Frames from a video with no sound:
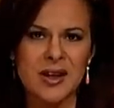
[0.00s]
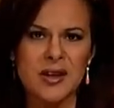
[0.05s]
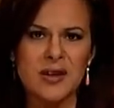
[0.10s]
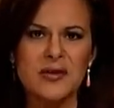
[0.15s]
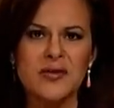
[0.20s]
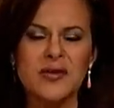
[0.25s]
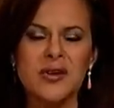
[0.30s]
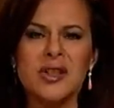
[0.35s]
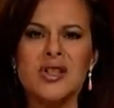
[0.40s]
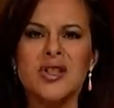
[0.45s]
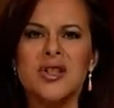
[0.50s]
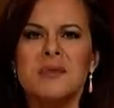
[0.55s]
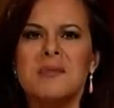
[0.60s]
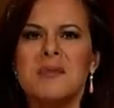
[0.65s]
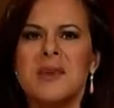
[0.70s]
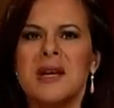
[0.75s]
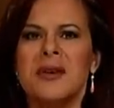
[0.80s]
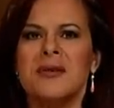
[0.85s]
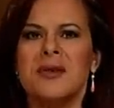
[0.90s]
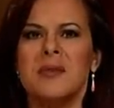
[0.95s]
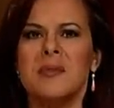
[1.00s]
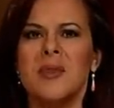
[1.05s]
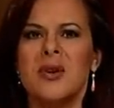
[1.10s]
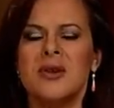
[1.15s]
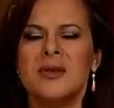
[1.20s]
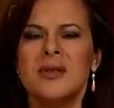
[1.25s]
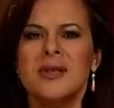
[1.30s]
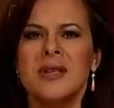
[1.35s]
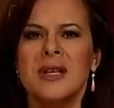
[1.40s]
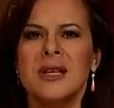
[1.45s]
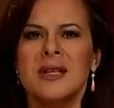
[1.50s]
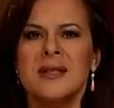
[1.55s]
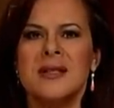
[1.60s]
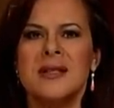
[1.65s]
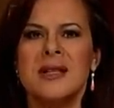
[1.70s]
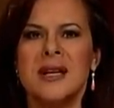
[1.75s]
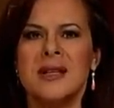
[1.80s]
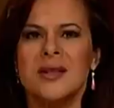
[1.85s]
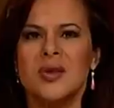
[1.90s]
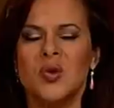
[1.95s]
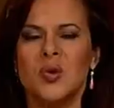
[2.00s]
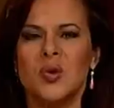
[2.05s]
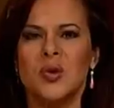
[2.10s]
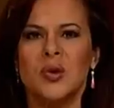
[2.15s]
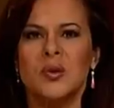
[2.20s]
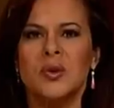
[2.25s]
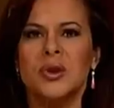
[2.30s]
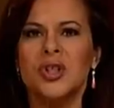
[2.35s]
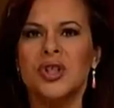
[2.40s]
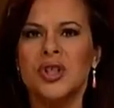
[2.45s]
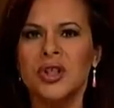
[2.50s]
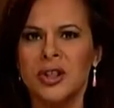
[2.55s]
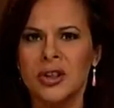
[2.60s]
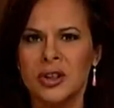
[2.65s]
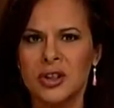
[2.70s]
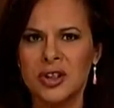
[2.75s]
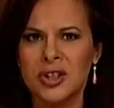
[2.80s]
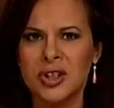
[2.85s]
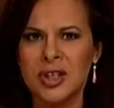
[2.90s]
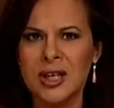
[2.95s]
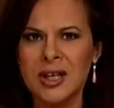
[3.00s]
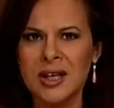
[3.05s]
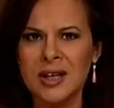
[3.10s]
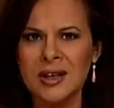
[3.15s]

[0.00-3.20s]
The Virgin Mary Mosque is next door to a church.